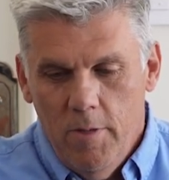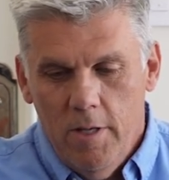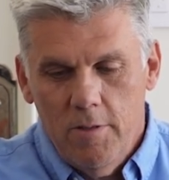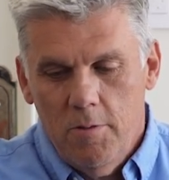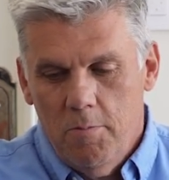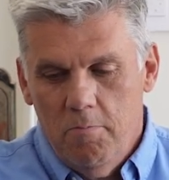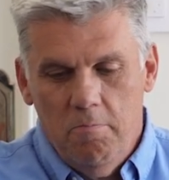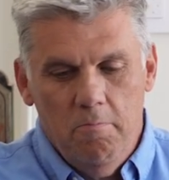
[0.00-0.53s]

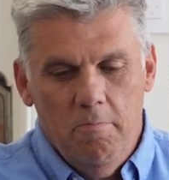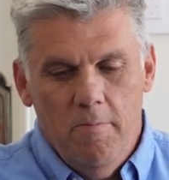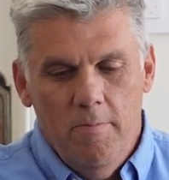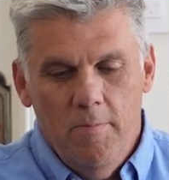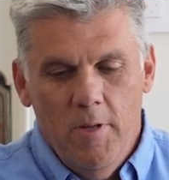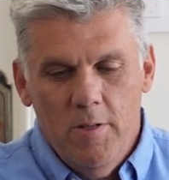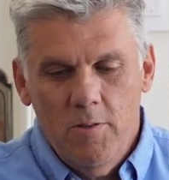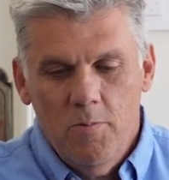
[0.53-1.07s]
it's
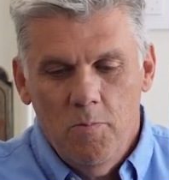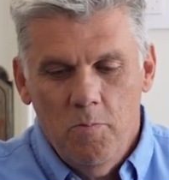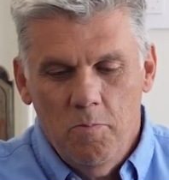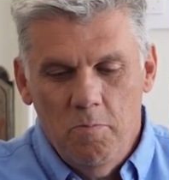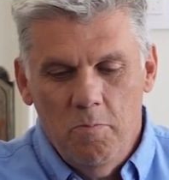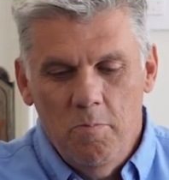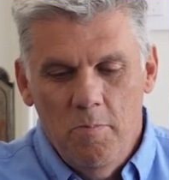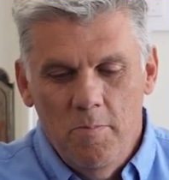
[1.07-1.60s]

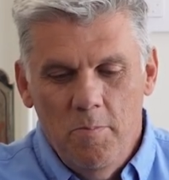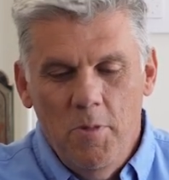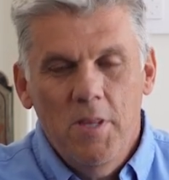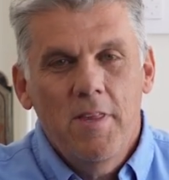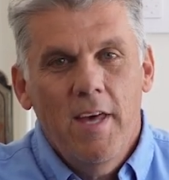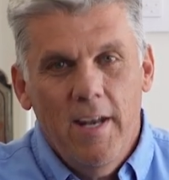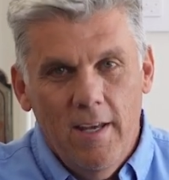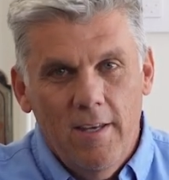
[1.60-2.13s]

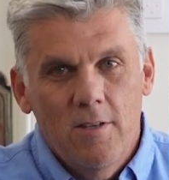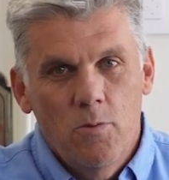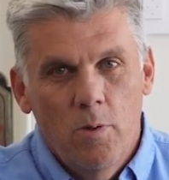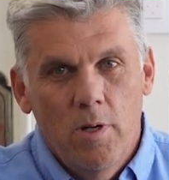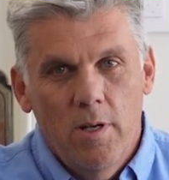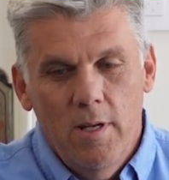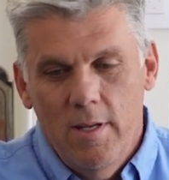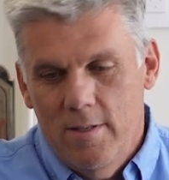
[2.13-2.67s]
pathetic is
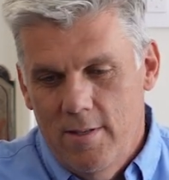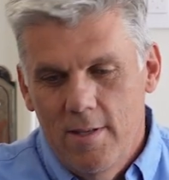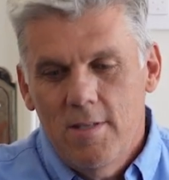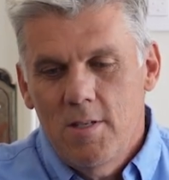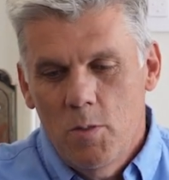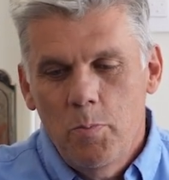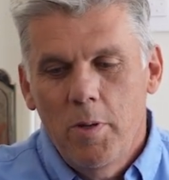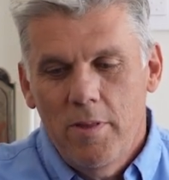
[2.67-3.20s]
what it is.
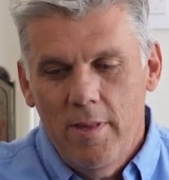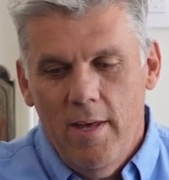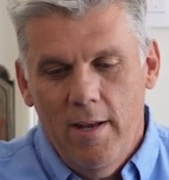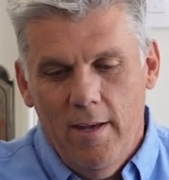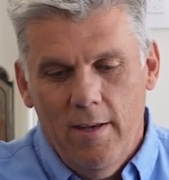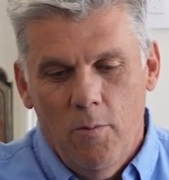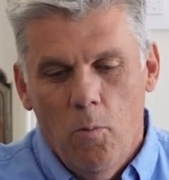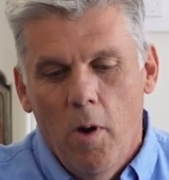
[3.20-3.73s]
This is
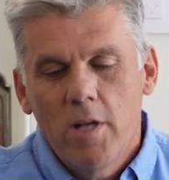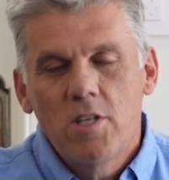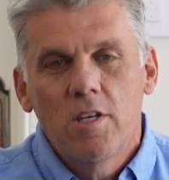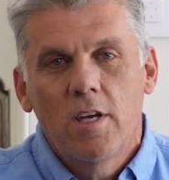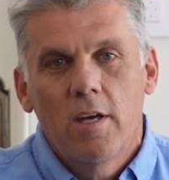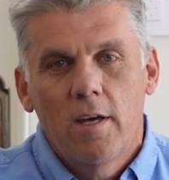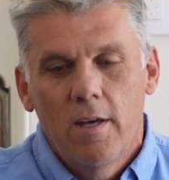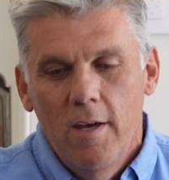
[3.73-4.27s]
pathetic.
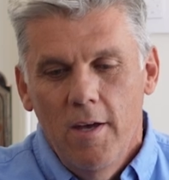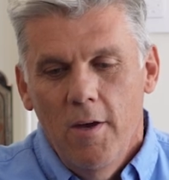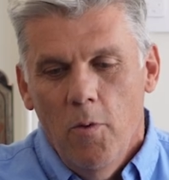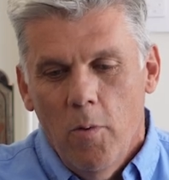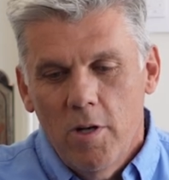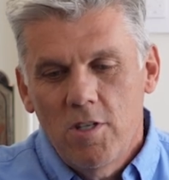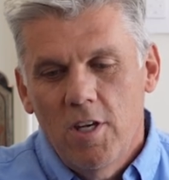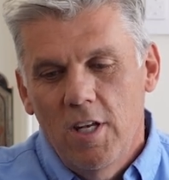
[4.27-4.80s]
Watching an
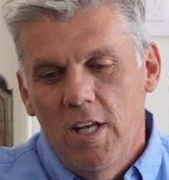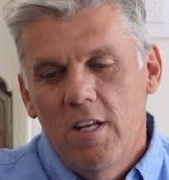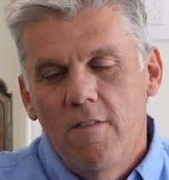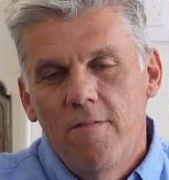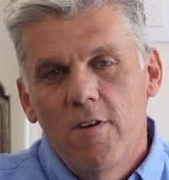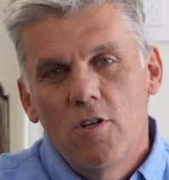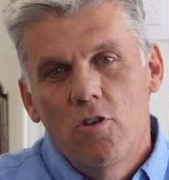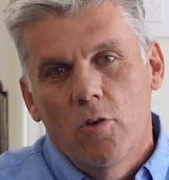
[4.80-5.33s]

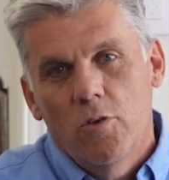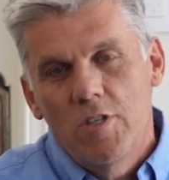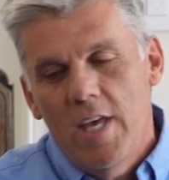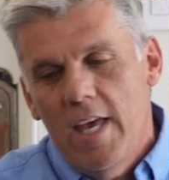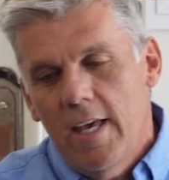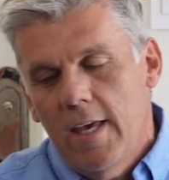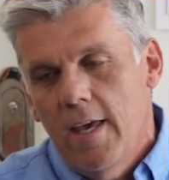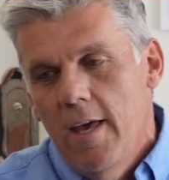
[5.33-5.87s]
individual
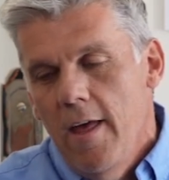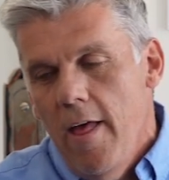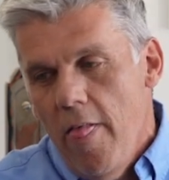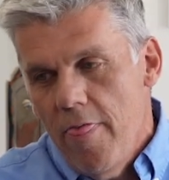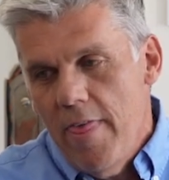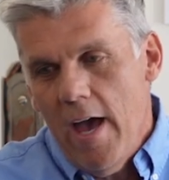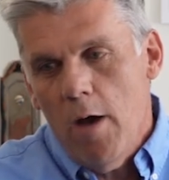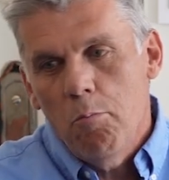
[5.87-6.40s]
take
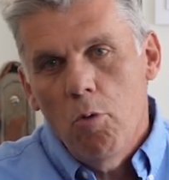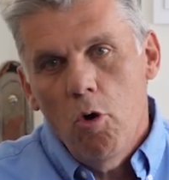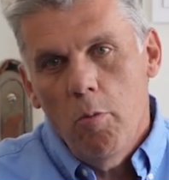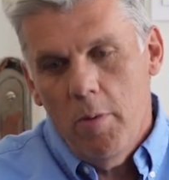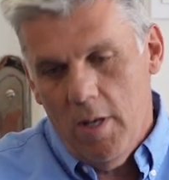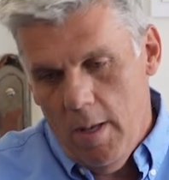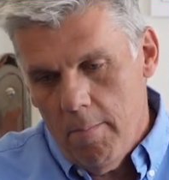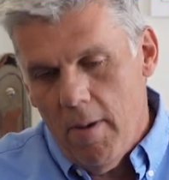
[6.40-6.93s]
that
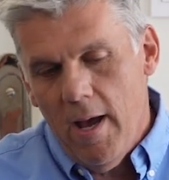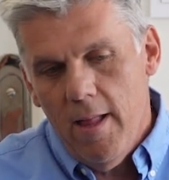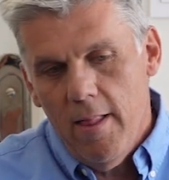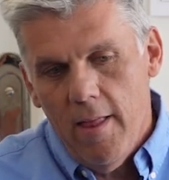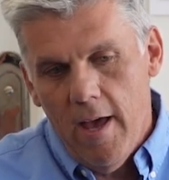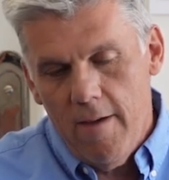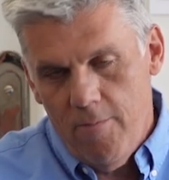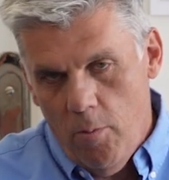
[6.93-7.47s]
moment in my
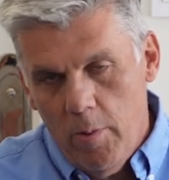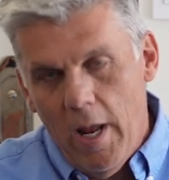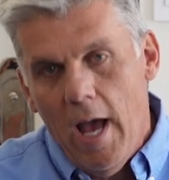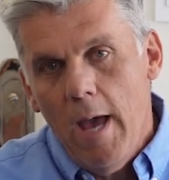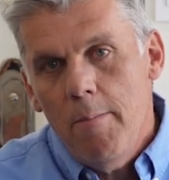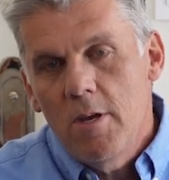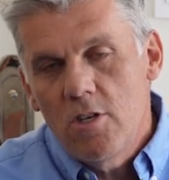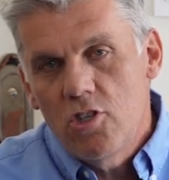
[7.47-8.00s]
life when
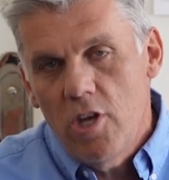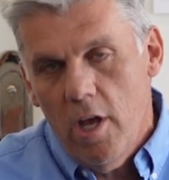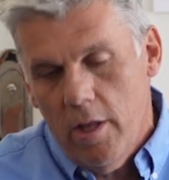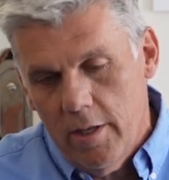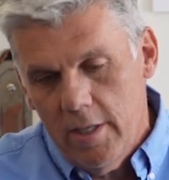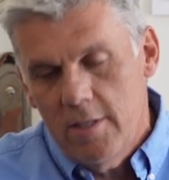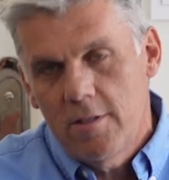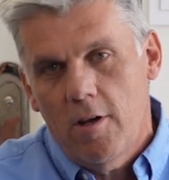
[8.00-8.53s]
I'm in
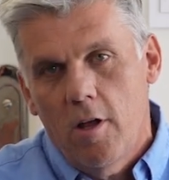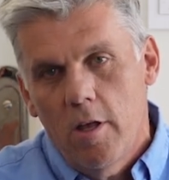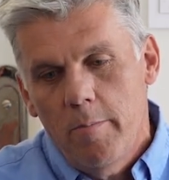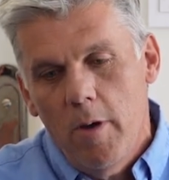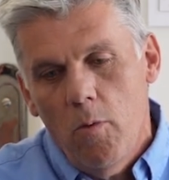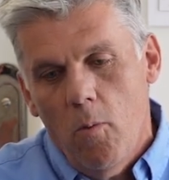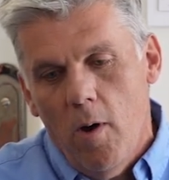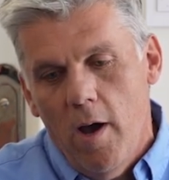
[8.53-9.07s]
jail and he's calling
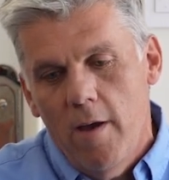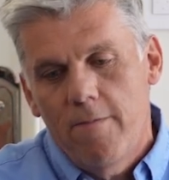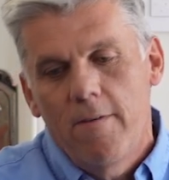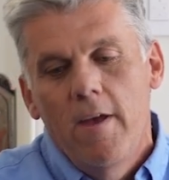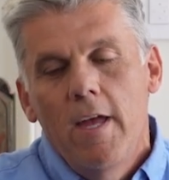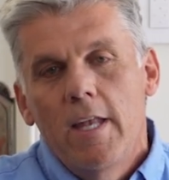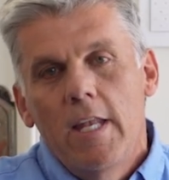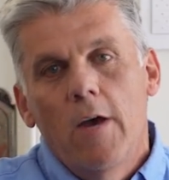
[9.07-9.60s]
my wife,
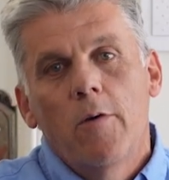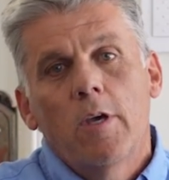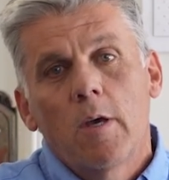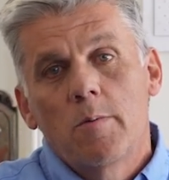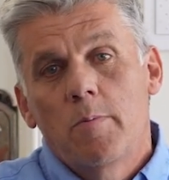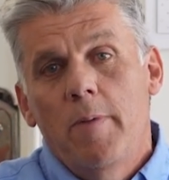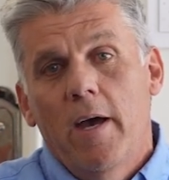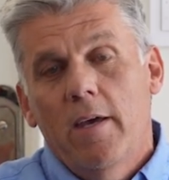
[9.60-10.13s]
now he
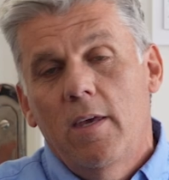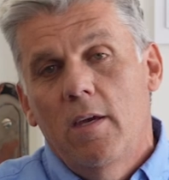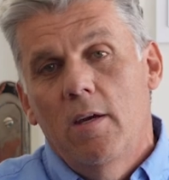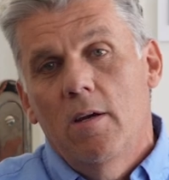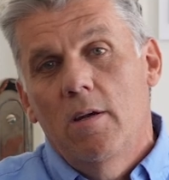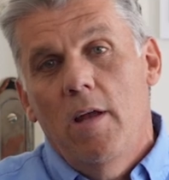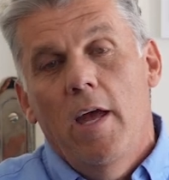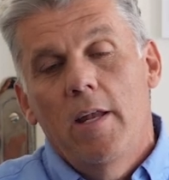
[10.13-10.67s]
comes back
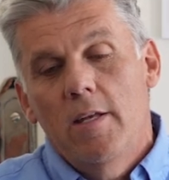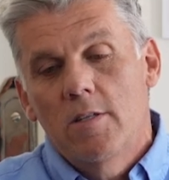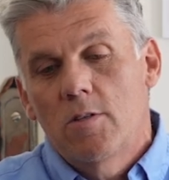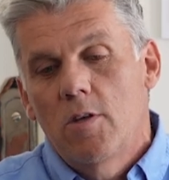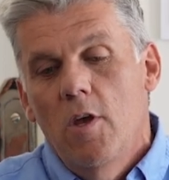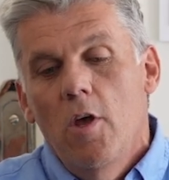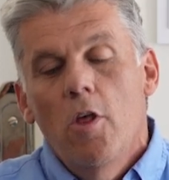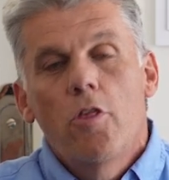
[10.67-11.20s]
here and
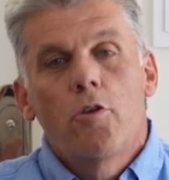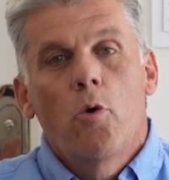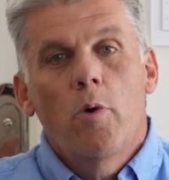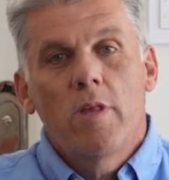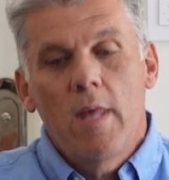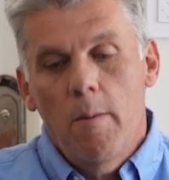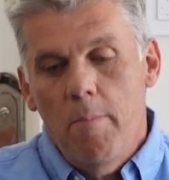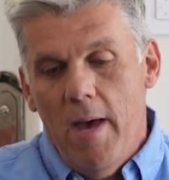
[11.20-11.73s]
he's
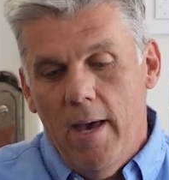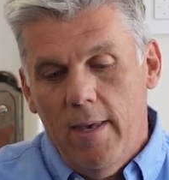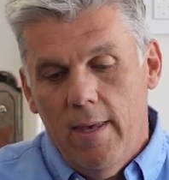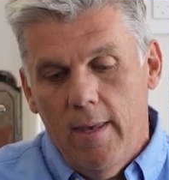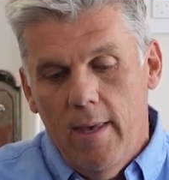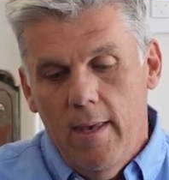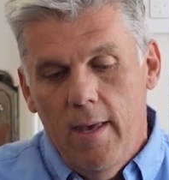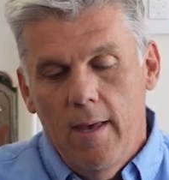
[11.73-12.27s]
throwing that
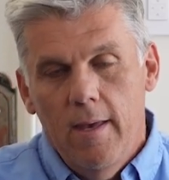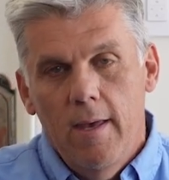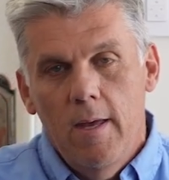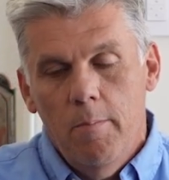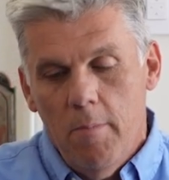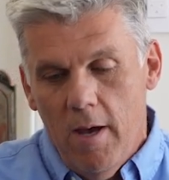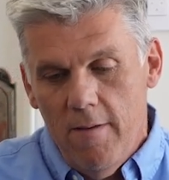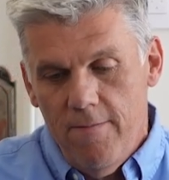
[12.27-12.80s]
back
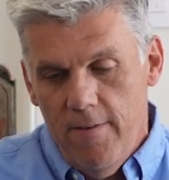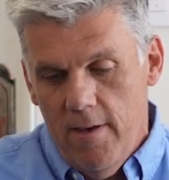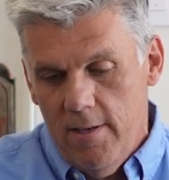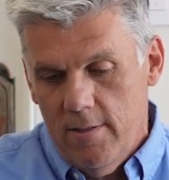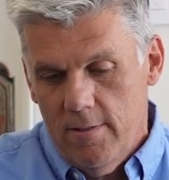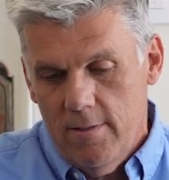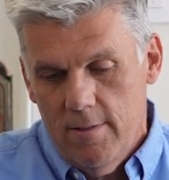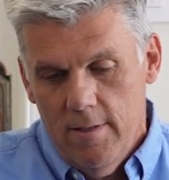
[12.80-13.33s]
in my
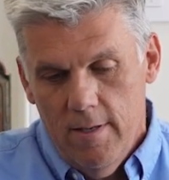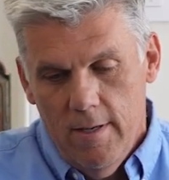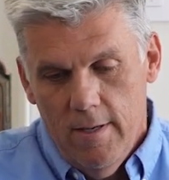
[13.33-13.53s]
face.